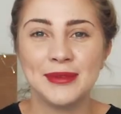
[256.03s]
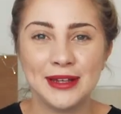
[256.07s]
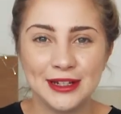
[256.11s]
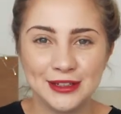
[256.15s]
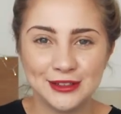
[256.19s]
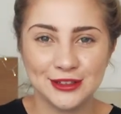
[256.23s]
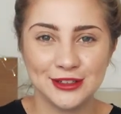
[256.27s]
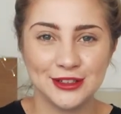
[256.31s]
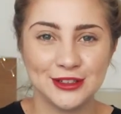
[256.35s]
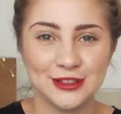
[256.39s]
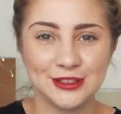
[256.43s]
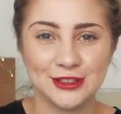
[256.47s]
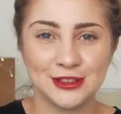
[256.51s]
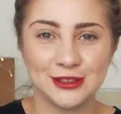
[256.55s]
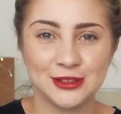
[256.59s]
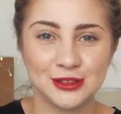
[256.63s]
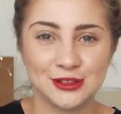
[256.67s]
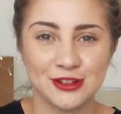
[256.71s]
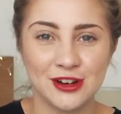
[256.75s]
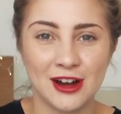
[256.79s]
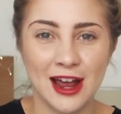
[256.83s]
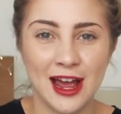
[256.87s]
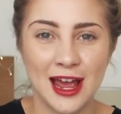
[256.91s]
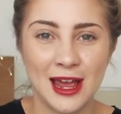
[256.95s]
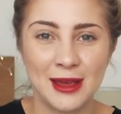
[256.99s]
Make sure you
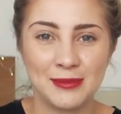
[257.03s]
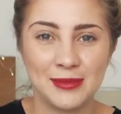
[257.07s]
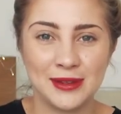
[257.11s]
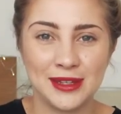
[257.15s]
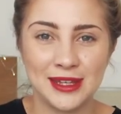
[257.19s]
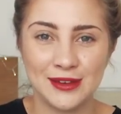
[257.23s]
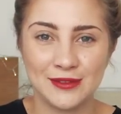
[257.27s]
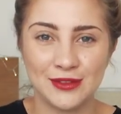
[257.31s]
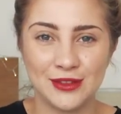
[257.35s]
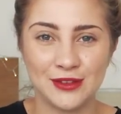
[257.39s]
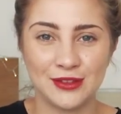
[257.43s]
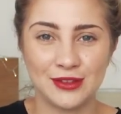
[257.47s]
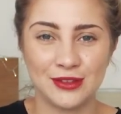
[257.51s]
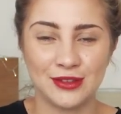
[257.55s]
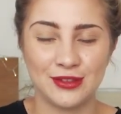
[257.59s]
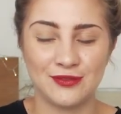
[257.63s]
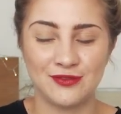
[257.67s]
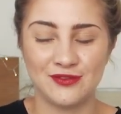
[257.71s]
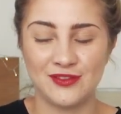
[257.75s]
subscribe, give the